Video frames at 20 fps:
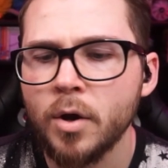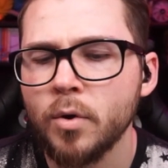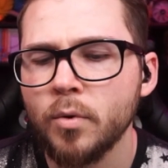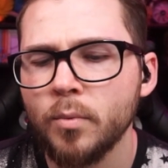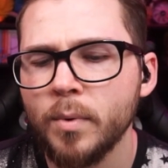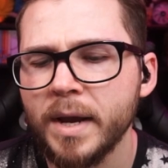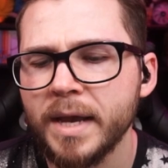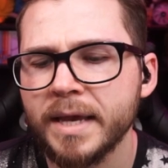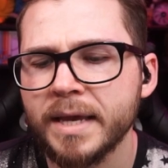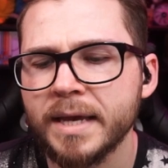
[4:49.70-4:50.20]

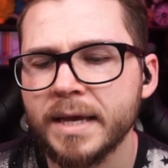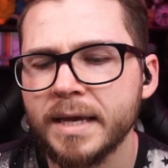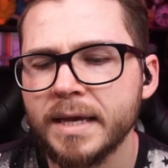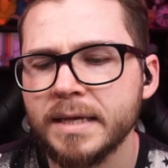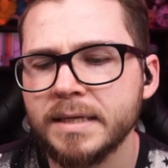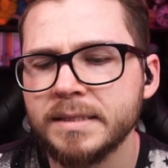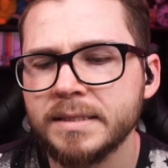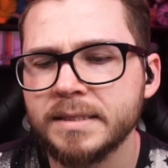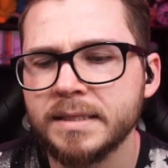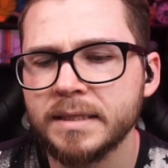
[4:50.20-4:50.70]
Wait,
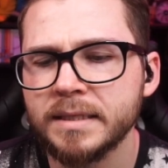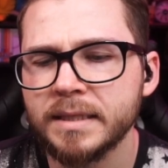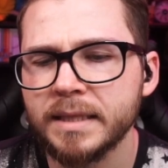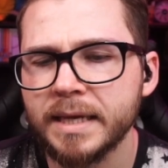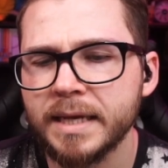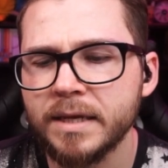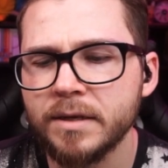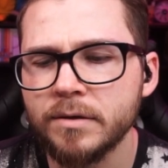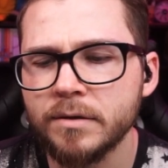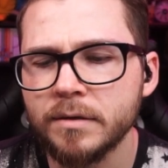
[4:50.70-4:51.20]
is the
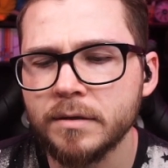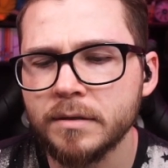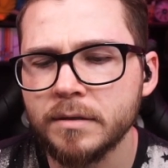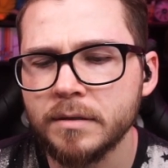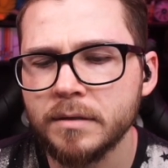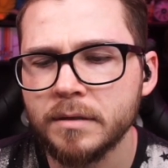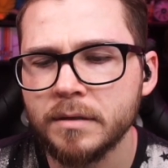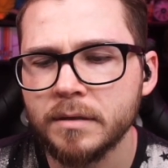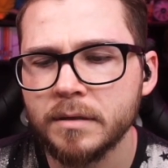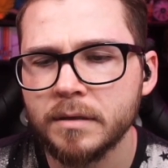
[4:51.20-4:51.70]

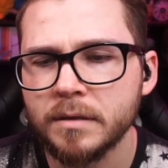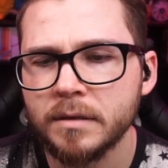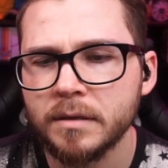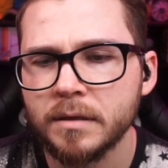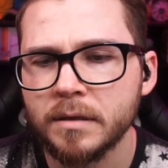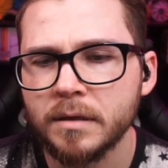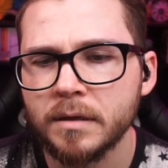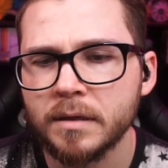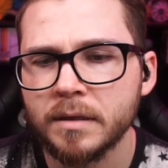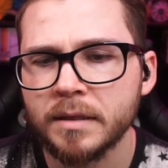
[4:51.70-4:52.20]
leader
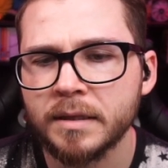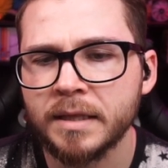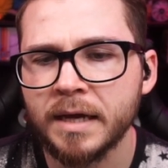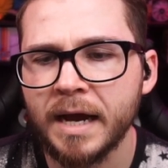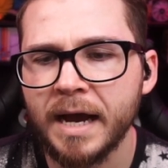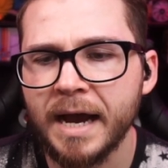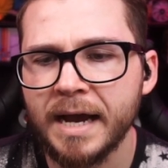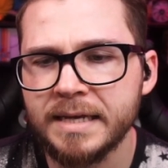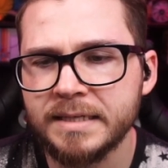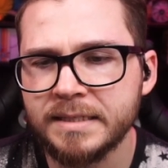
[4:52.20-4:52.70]

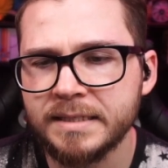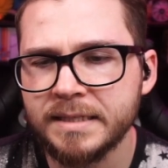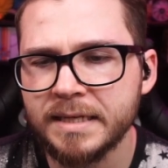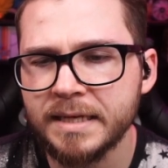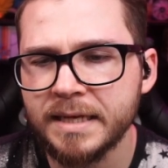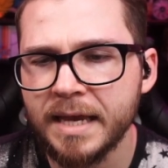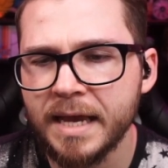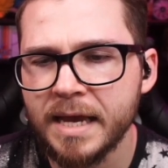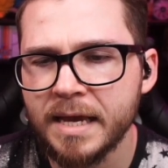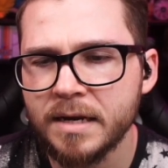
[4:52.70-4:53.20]
the ice
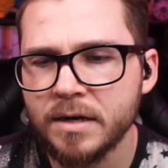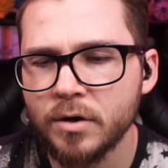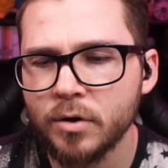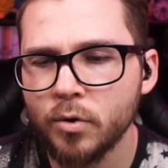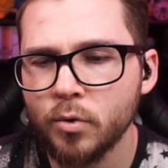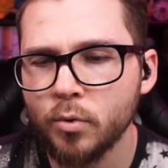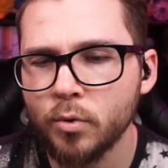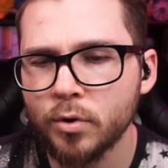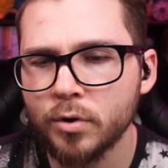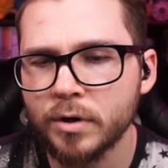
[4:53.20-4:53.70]
dickhead,
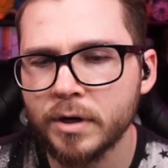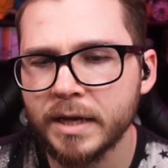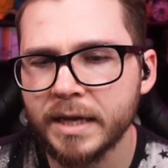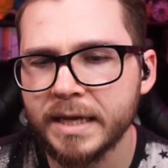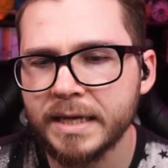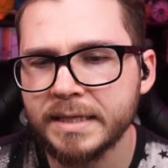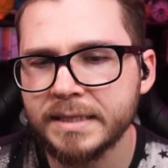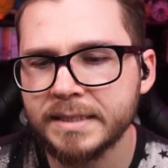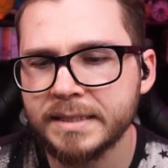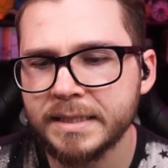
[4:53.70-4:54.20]
or
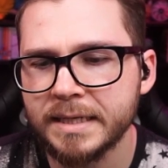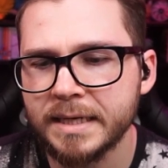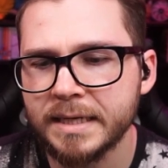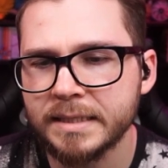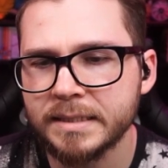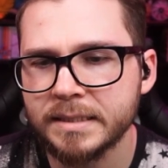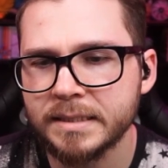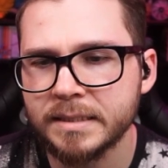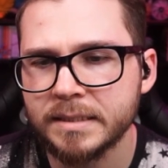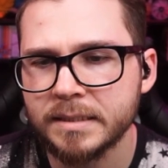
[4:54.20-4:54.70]
is
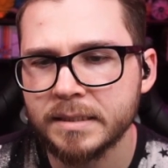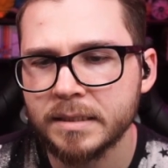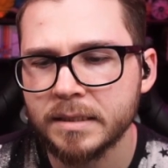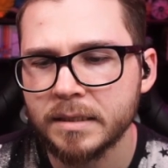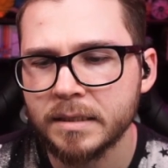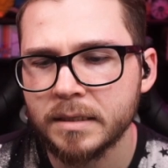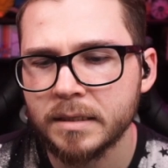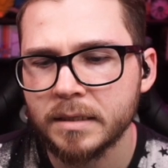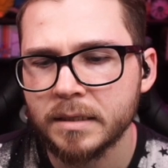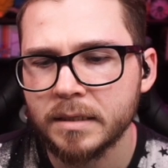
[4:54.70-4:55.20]
it
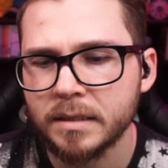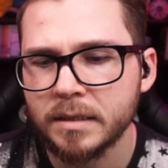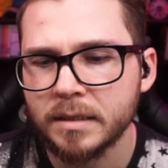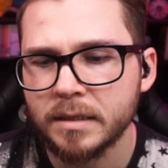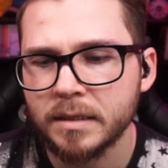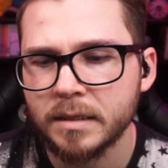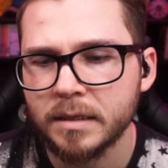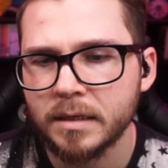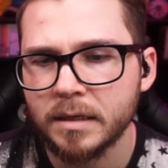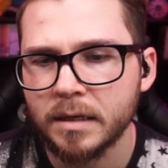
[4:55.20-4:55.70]

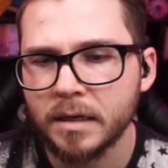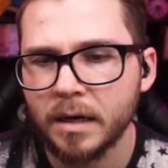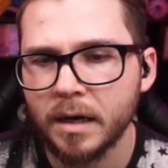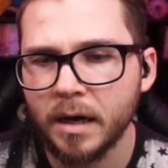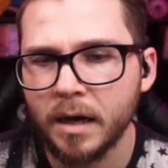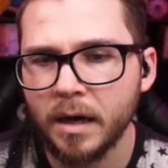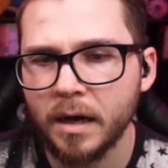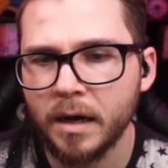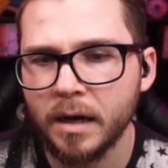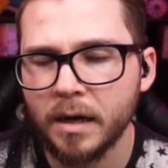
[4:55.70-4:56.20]

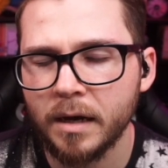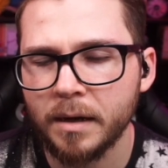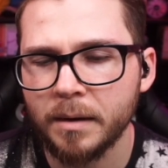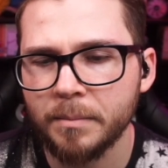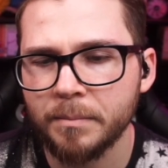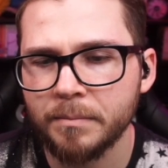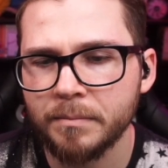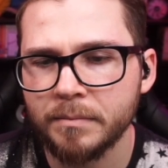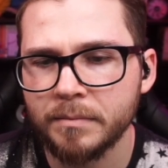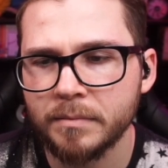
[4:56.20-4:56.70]

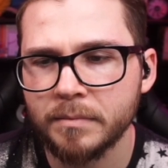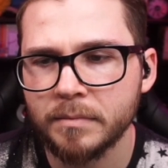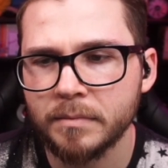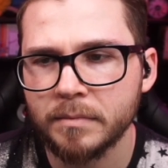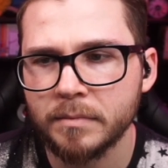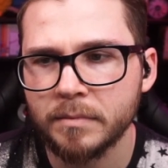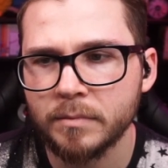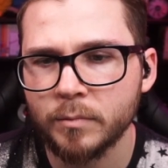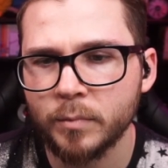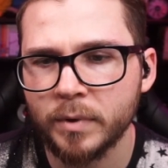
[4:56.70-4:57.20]
one
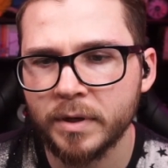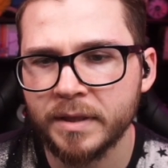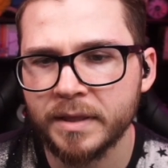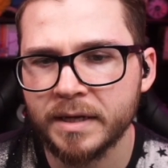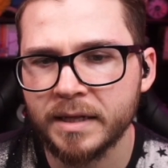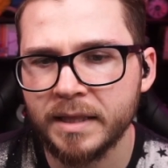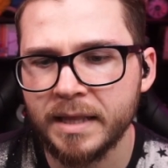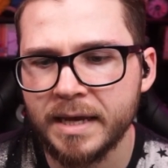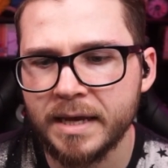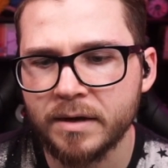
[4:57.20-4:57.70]
of the
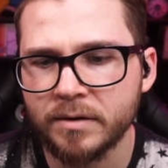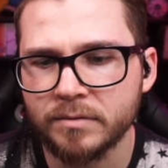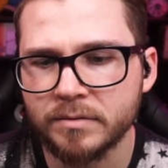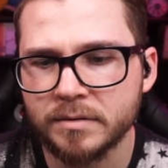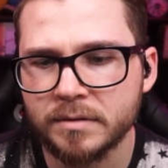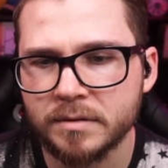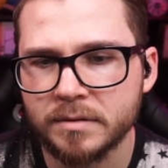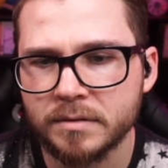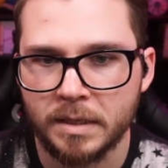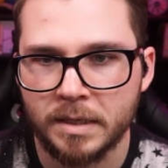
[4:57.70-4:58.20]

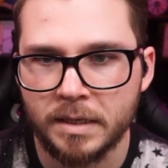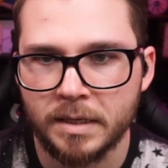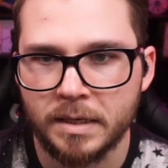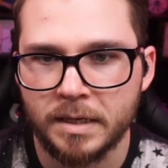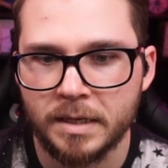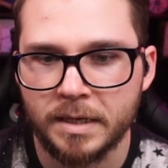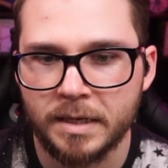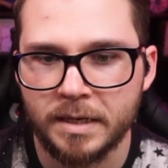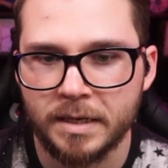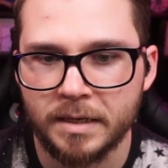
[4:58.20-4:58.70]
clowns?
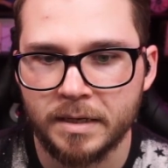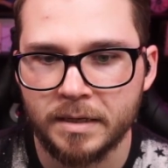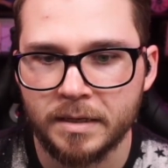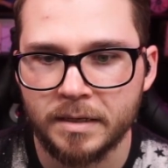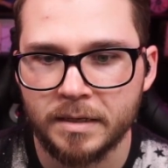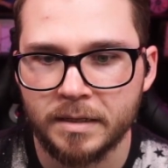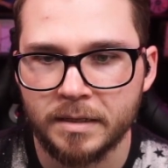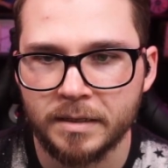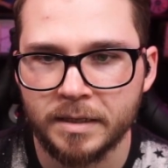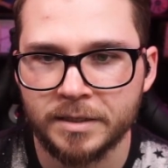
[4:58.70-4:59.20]

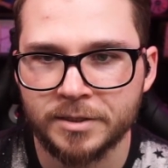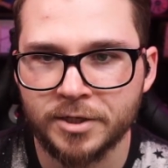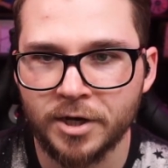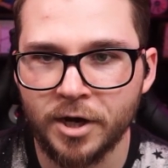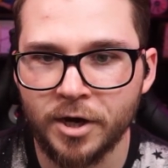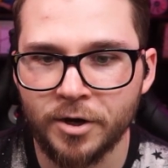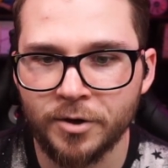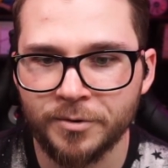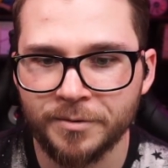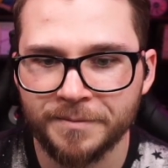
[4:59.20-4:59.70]
Let's
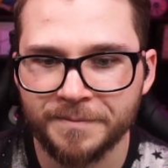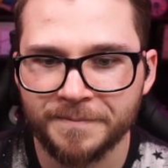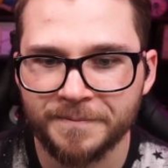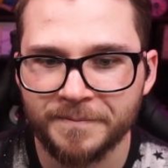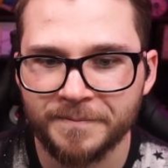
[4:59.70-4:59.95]
go.